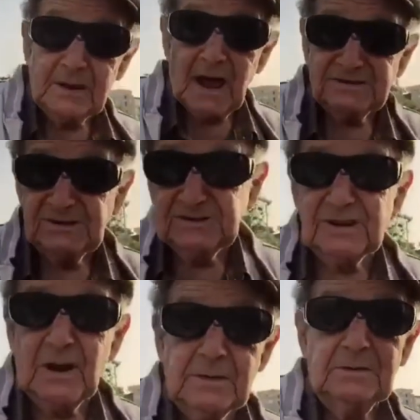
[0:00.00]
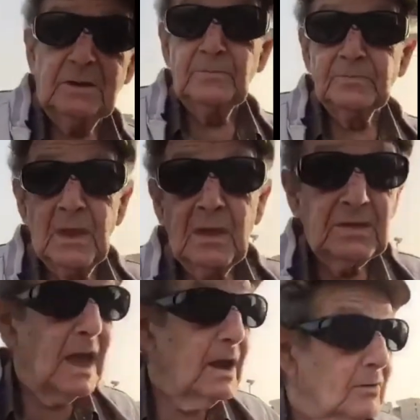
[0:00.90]
in the Nazi side. Yeah.
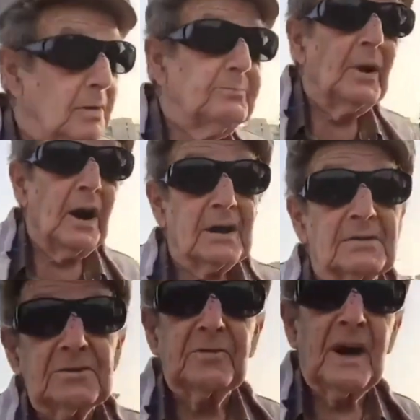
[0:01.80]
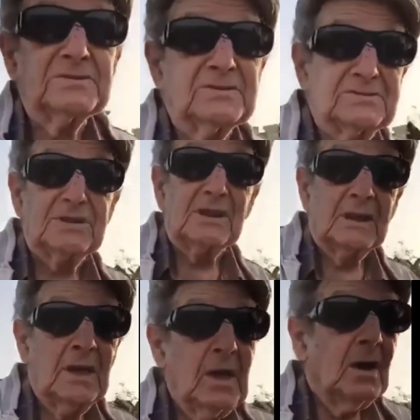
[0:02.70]
They were a part of the fascist
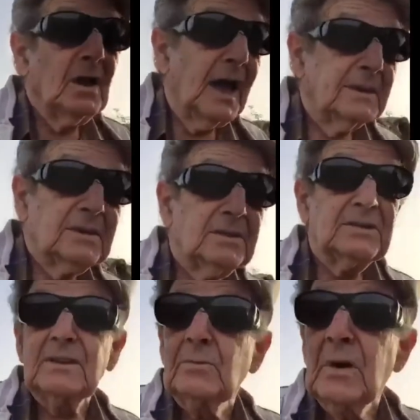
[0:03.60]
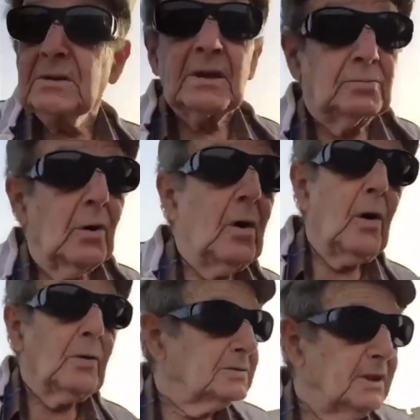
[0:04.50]
thing. And they want,
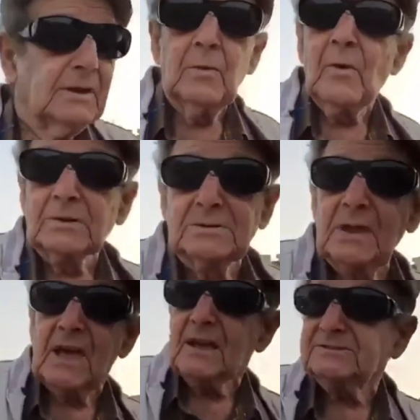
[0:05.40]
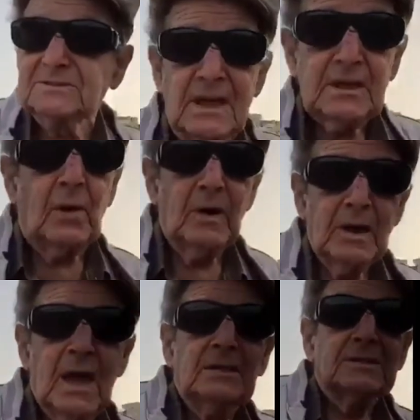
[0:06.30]
oh, they don't want to, that's, they
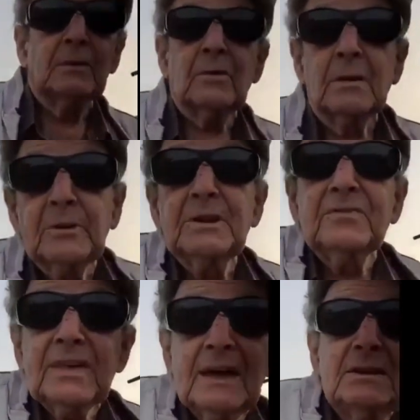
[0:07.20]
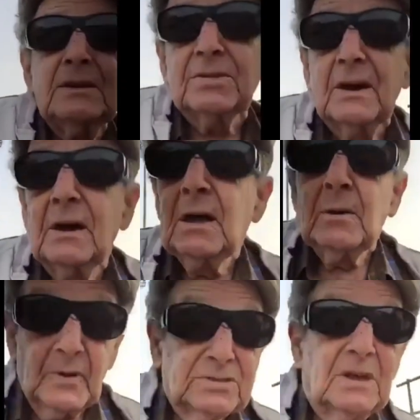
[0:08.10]
don't want, they don't want to believe that either
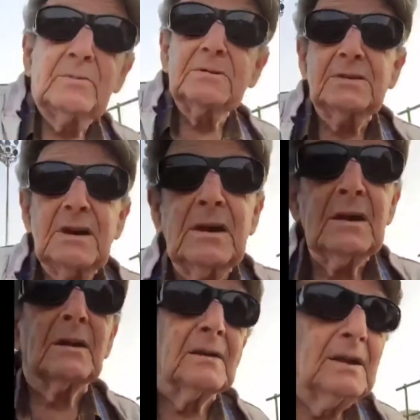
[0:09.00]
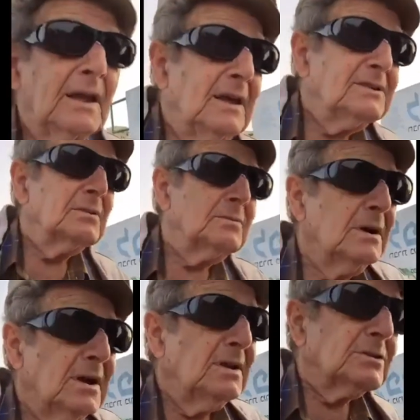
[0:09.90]
but they were there.
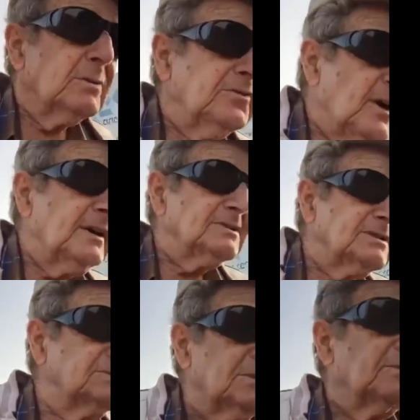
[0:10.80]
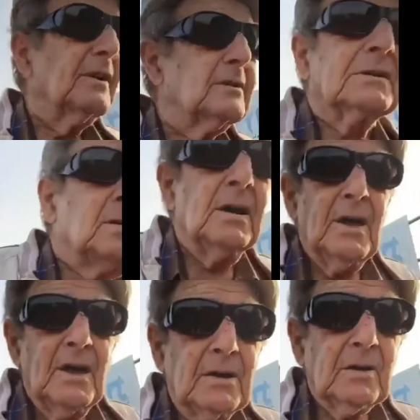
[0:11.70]
So, so we find ourselves in a very
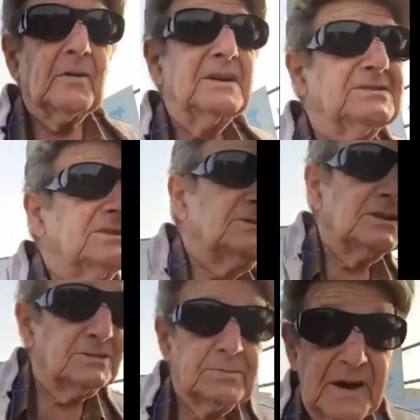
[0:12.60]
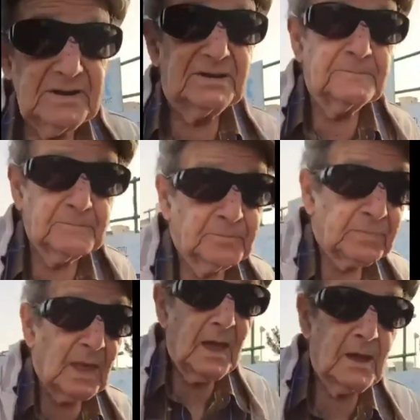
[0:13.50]
crazy situation
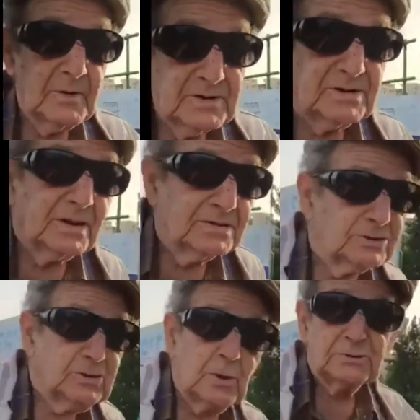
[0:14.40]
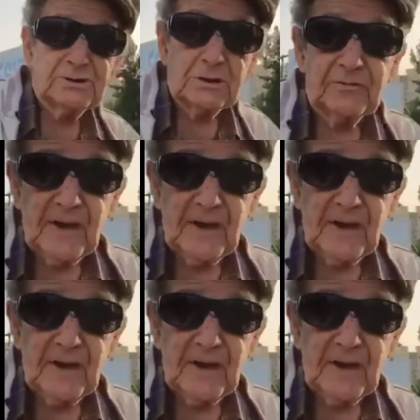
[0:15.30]
in which the Jews are